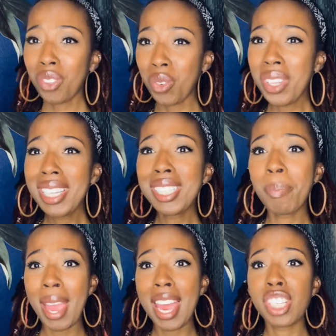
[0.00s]
really
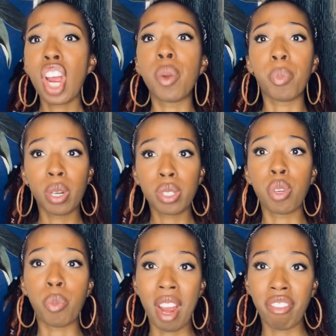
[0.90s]
depend on personal
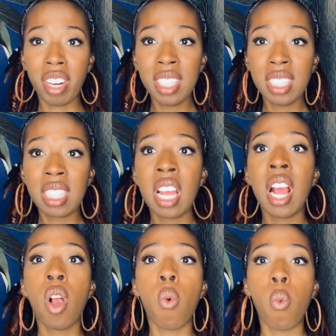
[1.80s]
preference
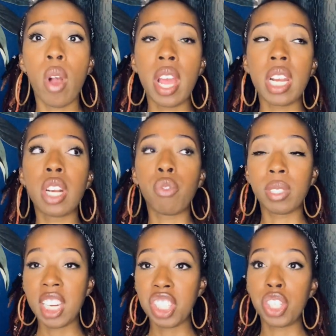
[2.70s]
what
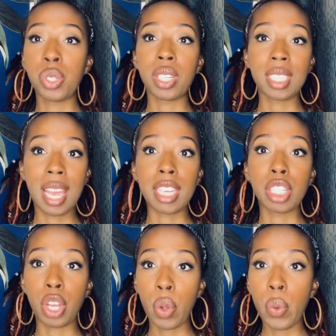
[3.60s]
rotation you decide to
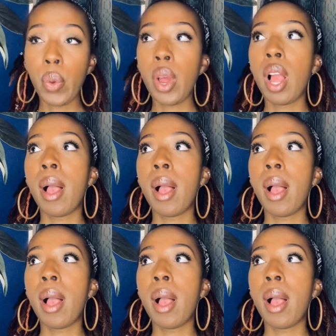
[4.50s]
go.